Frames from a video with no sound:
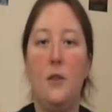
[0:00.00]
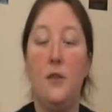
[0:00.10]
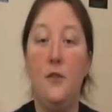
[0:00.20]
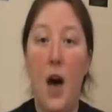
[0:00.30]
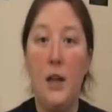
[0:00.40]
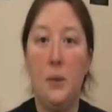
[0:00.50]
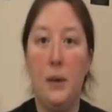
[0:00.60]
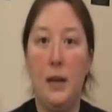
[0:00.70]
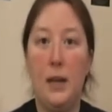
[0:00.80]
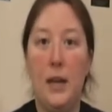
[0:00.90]
The
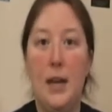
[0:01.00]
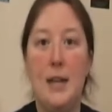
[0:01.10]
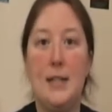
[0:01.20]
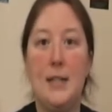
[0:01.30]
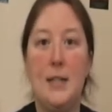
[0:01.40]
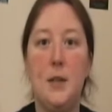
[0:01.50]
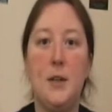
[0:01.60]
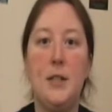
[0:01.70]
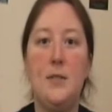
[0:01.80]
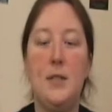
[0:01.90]
following is a
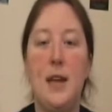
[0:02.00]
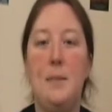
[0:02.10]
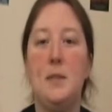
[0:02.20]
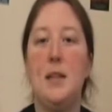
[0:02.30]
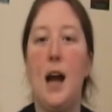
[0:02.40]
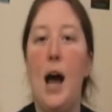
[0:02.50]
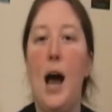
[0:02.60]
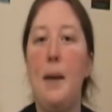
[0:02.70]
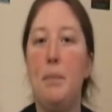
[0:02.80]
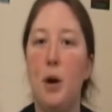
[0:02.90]
series of steps that
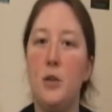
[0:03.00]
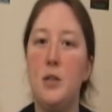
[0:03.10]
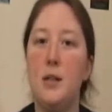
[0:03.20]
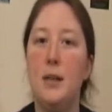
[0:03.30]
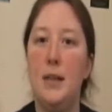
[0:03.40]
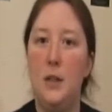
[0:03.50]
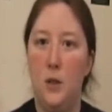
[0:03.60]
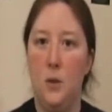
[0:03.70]
I personally